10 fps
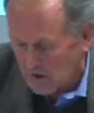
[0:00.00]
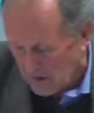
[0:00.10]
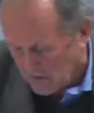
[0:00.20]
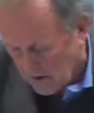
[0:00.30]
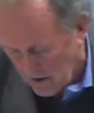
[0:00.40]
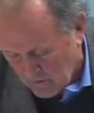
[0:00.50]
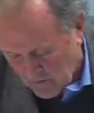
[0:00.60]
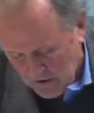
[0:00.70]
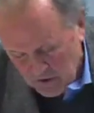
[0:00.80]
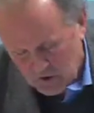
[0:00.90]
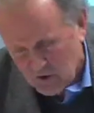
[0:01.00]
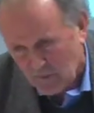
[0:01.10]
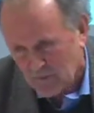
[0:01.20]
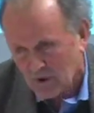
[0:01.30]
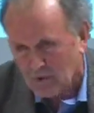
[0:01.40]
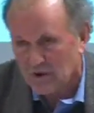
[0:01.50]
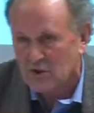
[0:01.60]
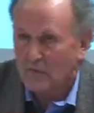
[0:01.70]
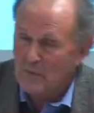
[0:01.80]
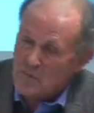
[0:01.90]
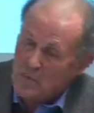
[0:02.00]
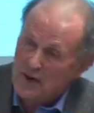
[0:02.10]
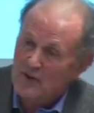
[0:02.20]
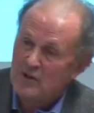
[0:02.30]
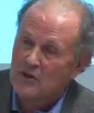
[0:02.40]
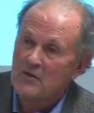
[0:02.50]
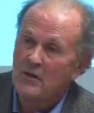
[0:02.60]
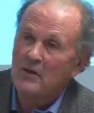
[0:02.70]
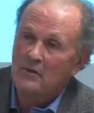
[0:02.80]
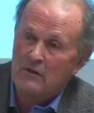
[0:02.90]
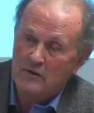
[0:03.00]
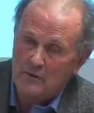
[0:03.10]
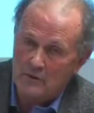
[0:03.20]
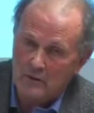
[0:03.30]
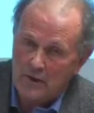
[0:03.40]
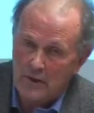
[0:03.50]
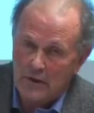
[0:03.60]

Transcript: they're not something which can be parachuted into